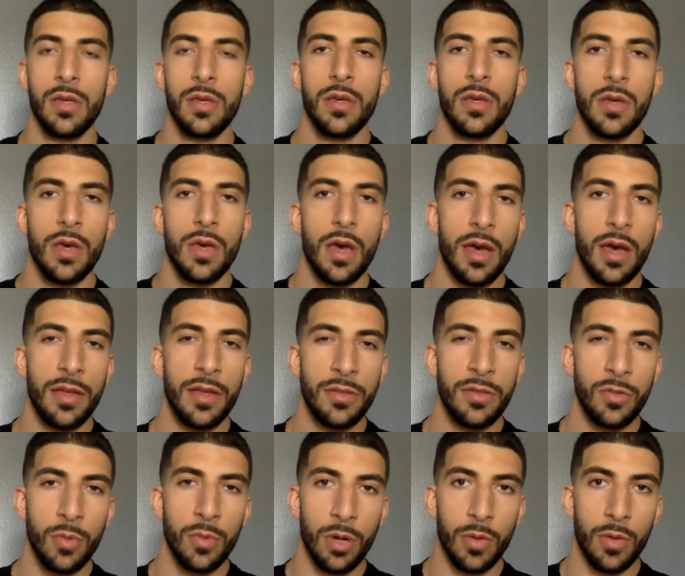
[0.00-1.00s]
I do
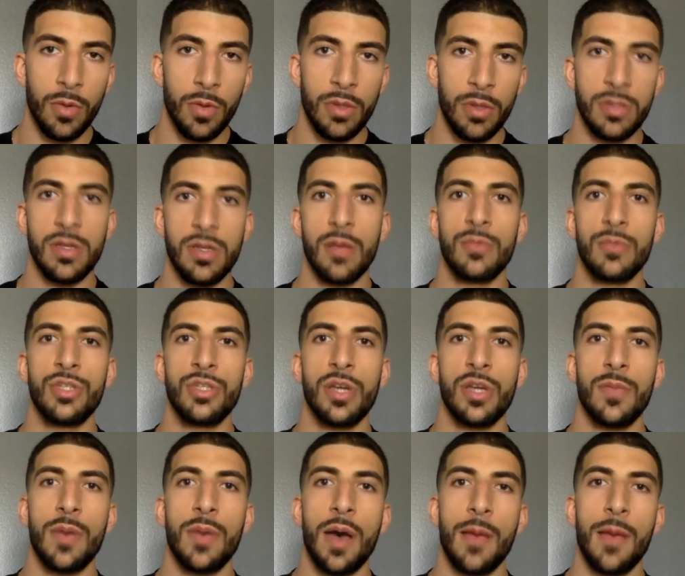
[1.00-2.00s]
work with some Gen
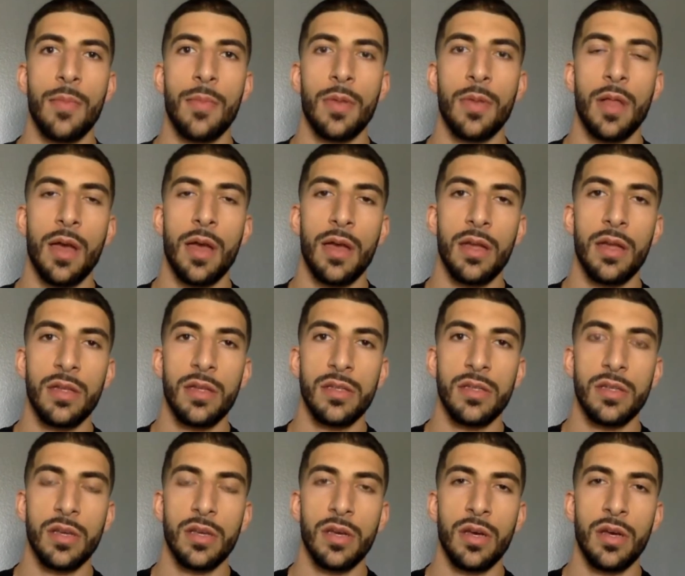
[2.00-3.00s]
Pop clients.
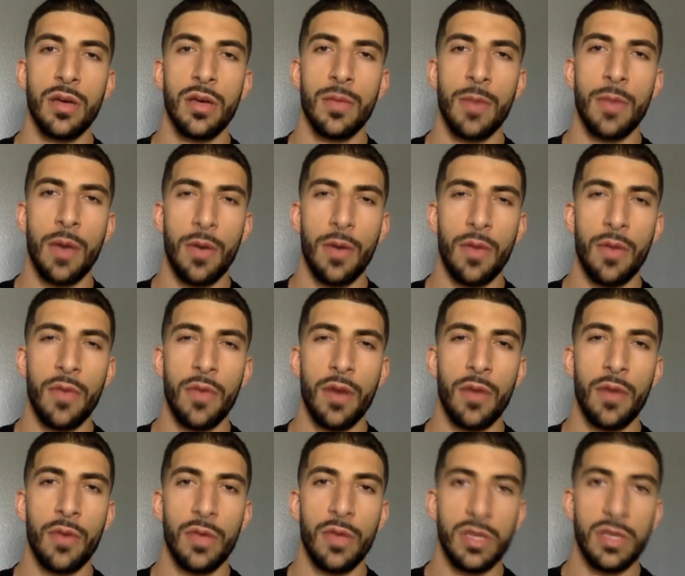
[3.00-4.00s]
However, I
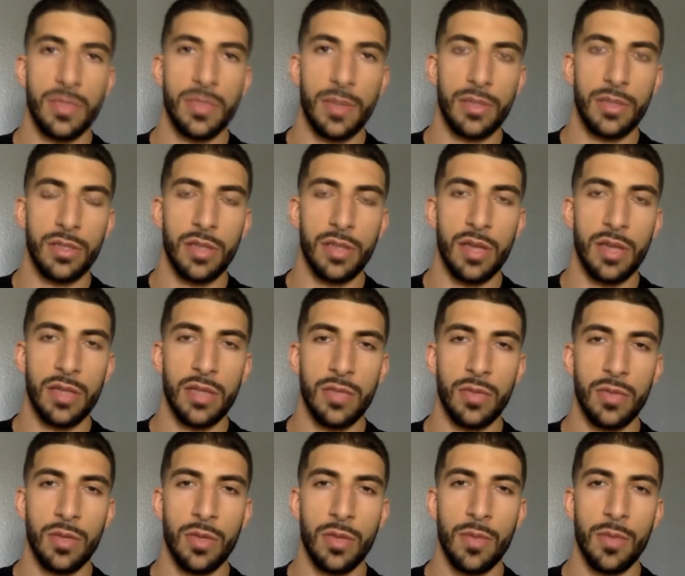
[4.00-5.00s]
really specialize with
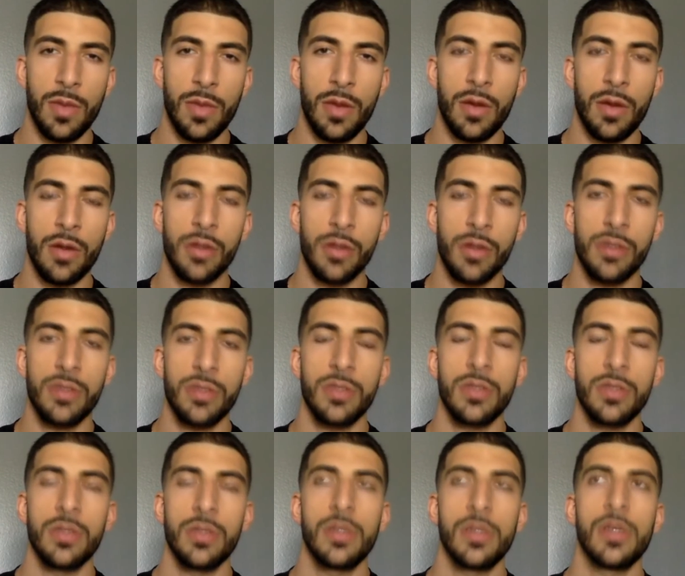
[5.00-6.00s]
competitors.
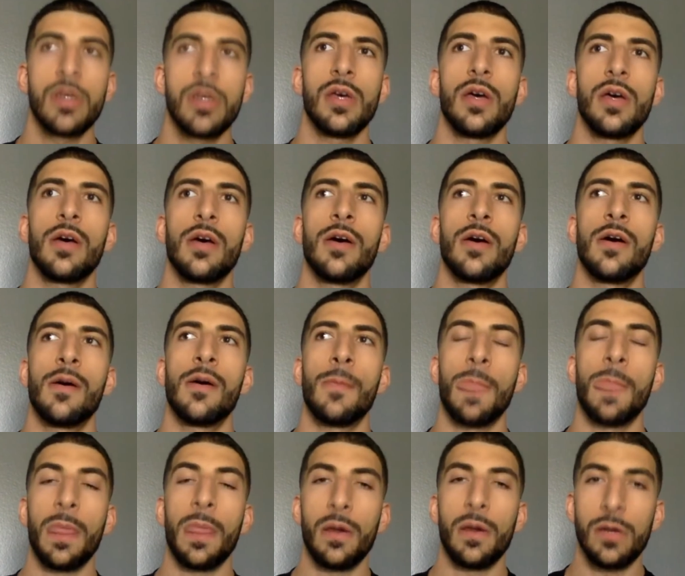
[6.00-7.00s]

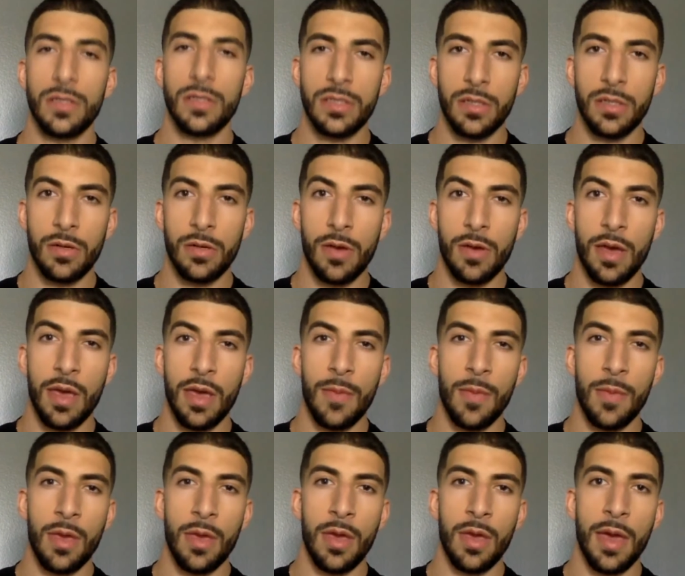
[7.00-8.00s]
Also, I am
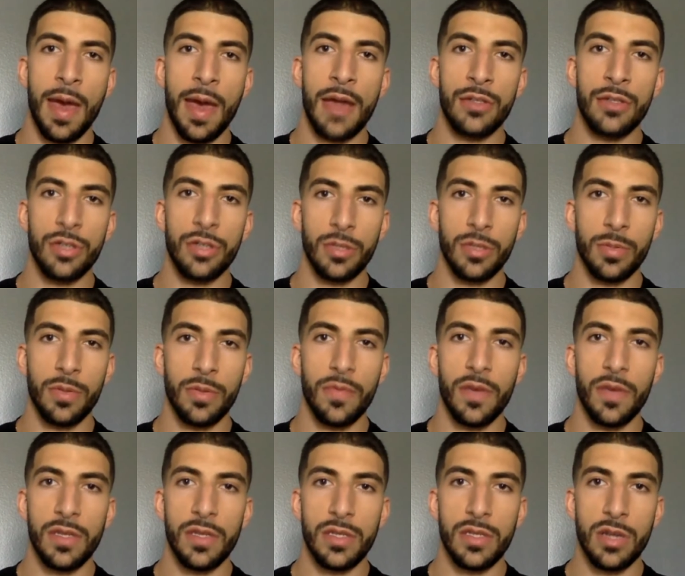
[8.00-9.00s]
an adjunct
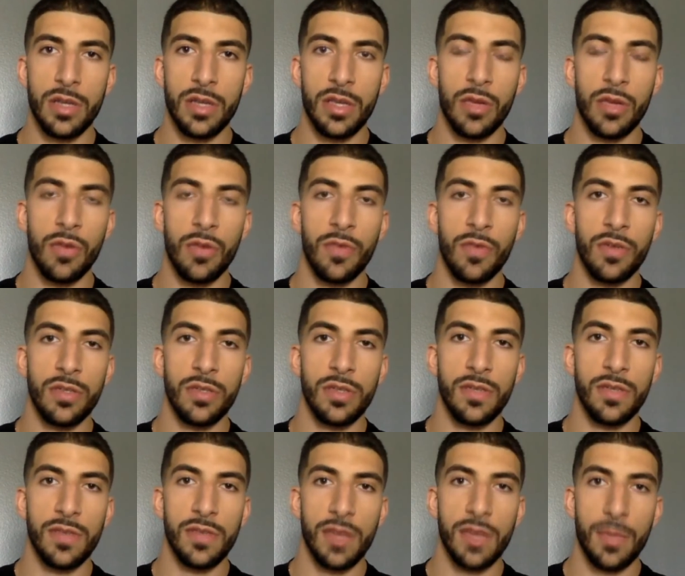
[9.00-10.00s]
professor at the University of
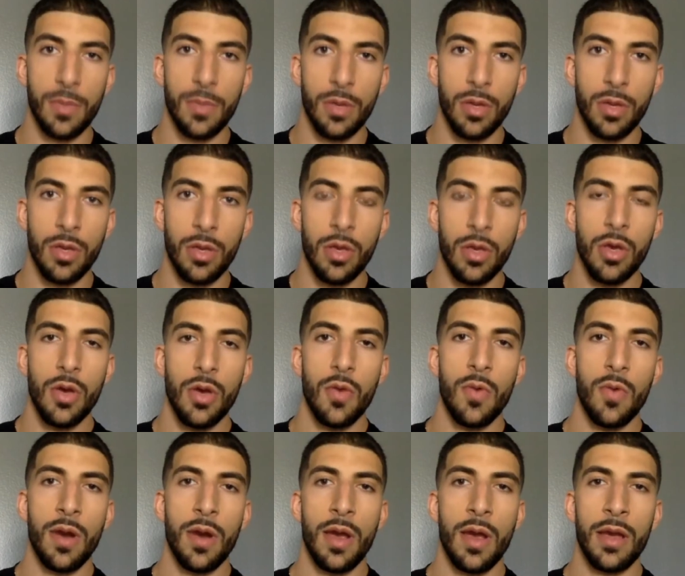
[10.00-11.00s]
Tampa,
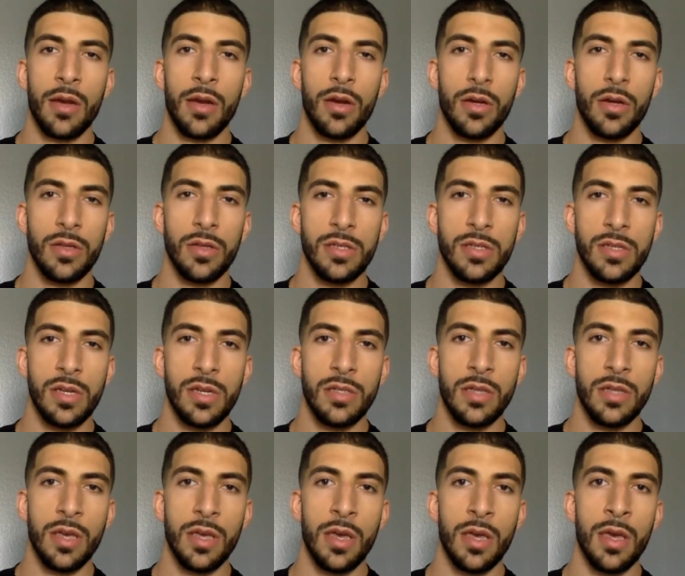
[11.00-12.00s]
where I currently teach
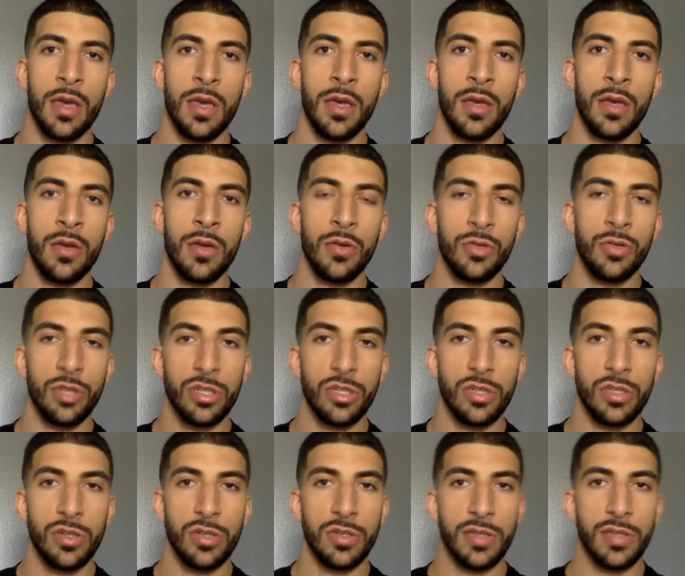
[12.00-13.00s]
a
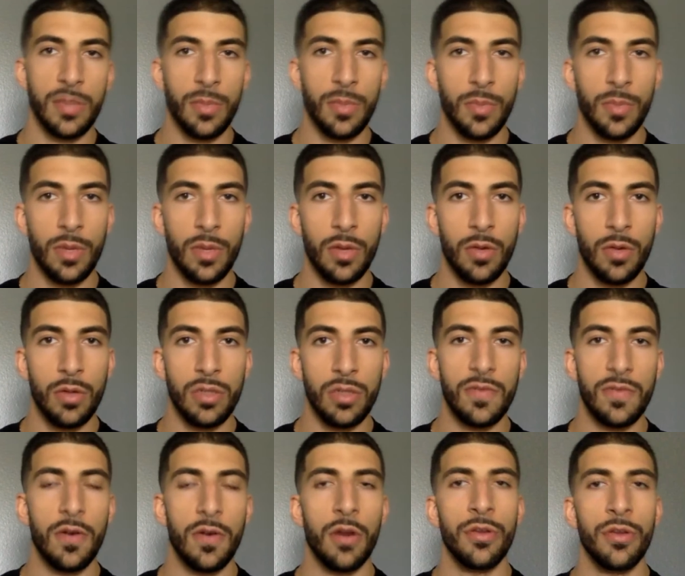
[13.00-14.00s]
nutritional supplement course
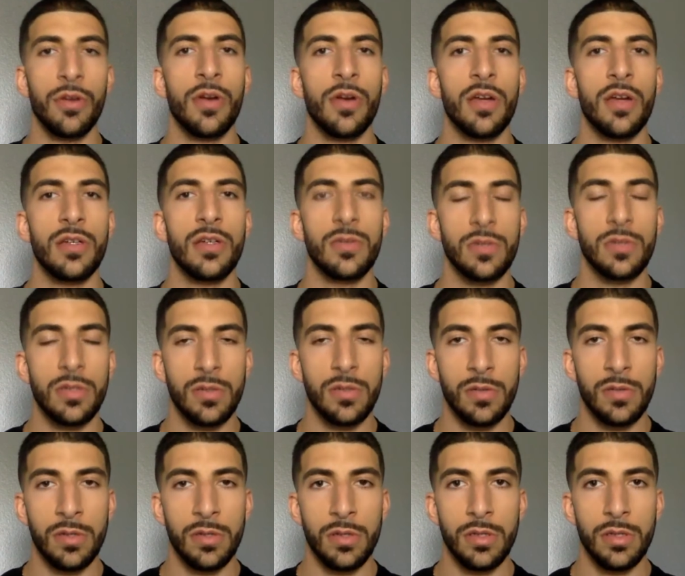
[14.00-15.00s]
for undergraduate
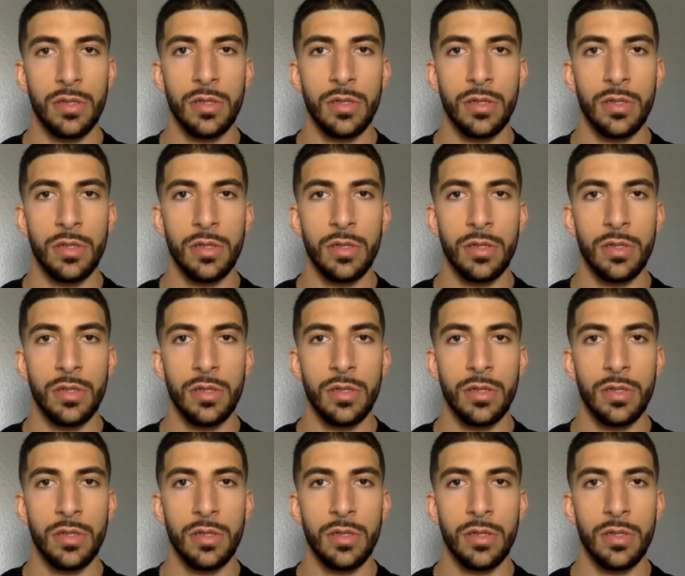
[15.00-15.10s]
students.